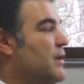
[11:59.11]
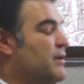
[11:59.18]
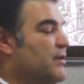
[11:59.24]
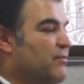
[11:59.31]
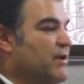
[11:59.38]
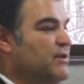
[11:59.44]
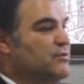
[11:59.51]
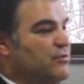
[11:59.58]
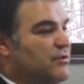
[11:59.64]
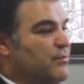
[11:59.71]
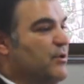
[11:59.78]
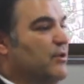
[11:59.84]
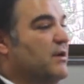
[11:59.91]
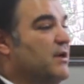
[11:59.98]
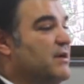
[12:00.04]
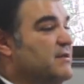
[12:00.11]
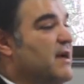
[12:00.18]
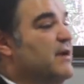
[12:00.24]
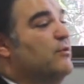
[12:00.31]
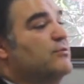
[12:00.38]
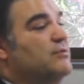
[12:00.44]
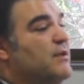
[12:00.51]
the regional communities
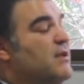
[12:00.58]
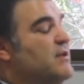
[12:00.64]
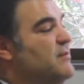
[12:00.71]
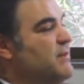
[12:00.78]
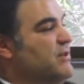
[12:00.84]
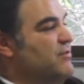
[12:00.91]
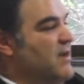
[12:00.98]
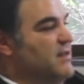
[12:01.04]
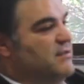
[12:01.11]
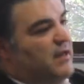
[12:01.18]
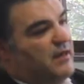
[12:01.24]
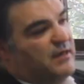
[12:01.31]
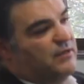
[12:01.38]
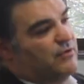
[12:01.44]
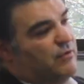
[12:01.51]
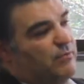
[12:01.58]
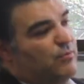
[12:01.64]
and also then to be translated into a